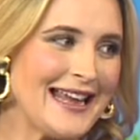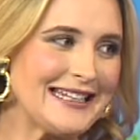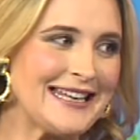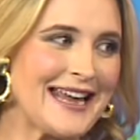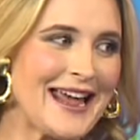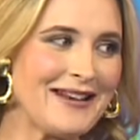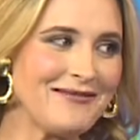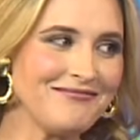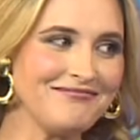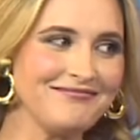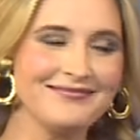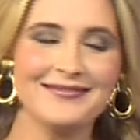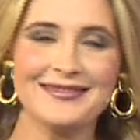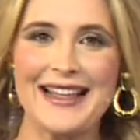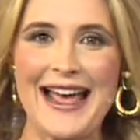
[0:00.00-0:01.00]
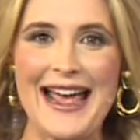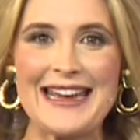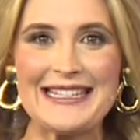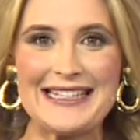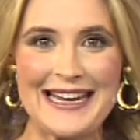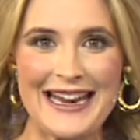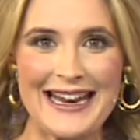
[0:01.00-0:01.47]
10,
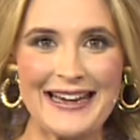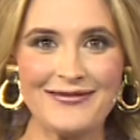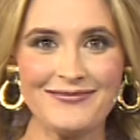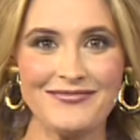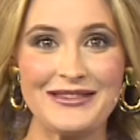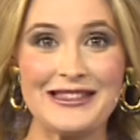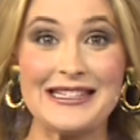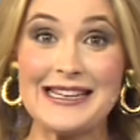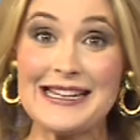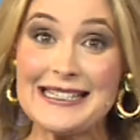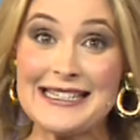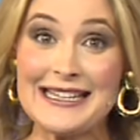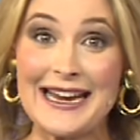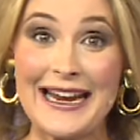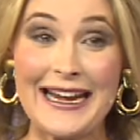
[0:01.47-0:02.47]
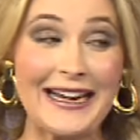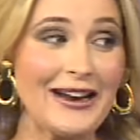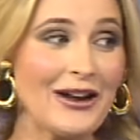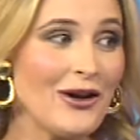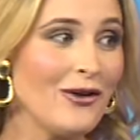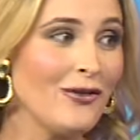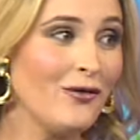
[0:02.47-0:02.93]
18, 16,
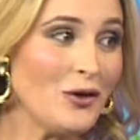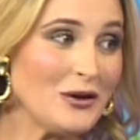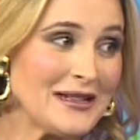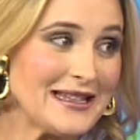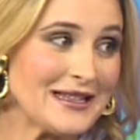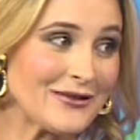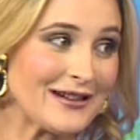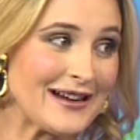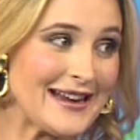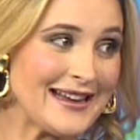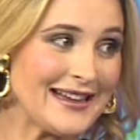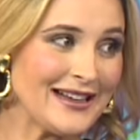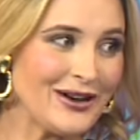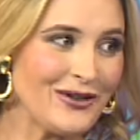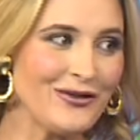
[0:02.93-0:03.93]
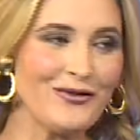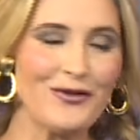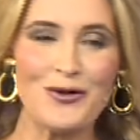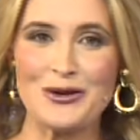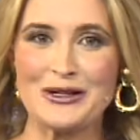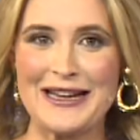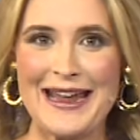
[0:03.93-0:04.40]
43,
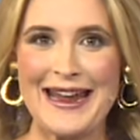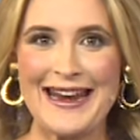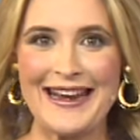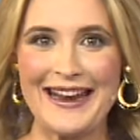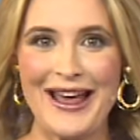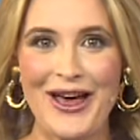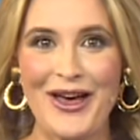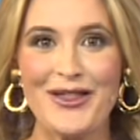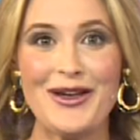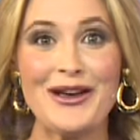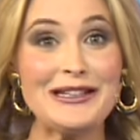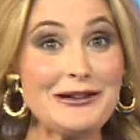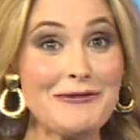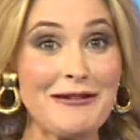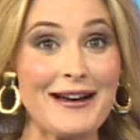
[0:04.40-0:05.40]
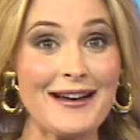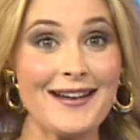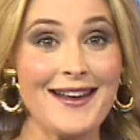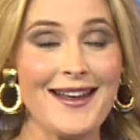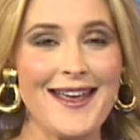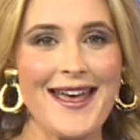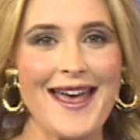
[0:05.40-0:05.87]
14, 31,
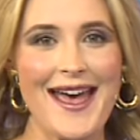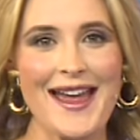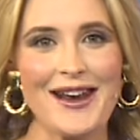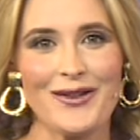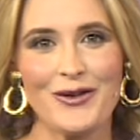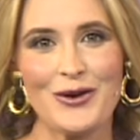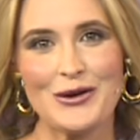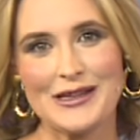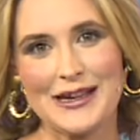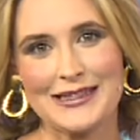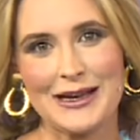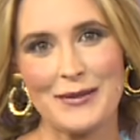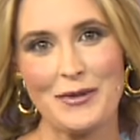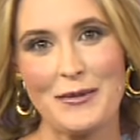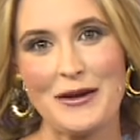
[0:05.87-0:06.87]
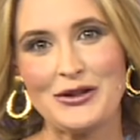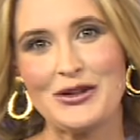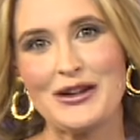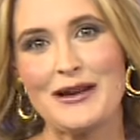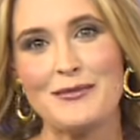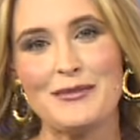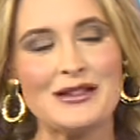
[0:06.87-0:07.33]
and of course our supplementary
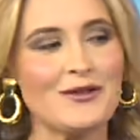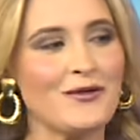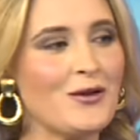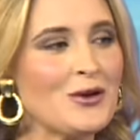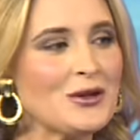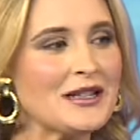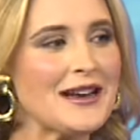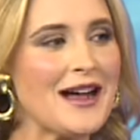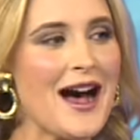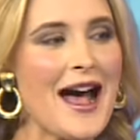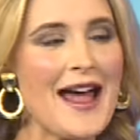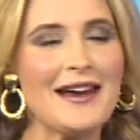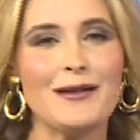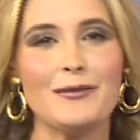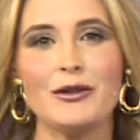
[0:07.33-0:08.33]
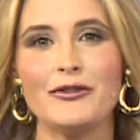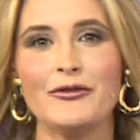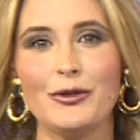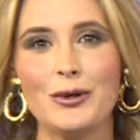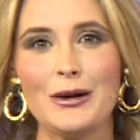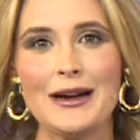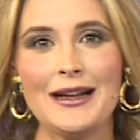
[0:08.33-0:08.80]
numbers for tonight number
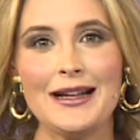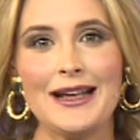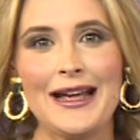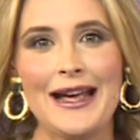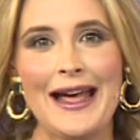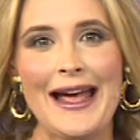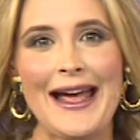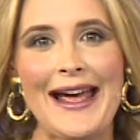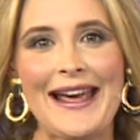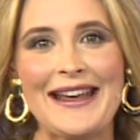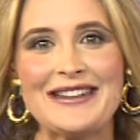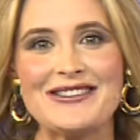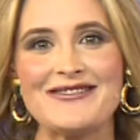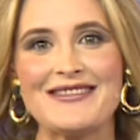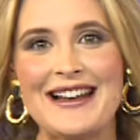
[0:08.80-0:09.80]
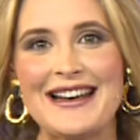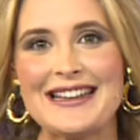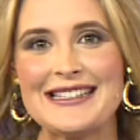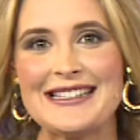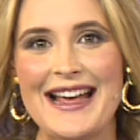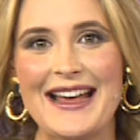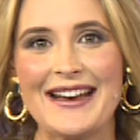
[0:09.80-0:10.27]
4, and to round
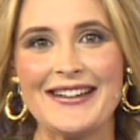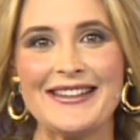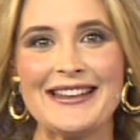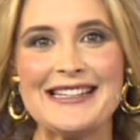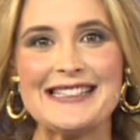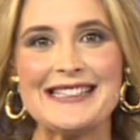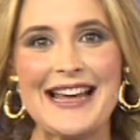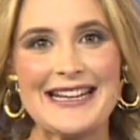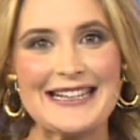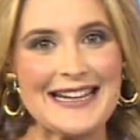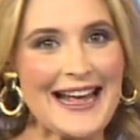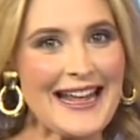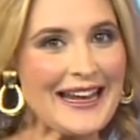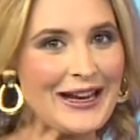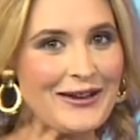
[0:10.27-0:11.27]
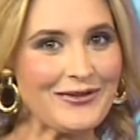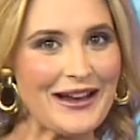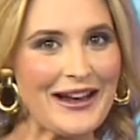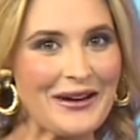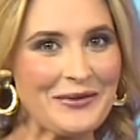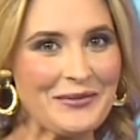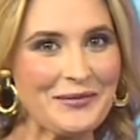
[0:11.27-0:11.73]
us out on this Saturday
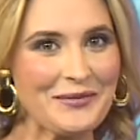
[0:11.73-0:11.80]
evening,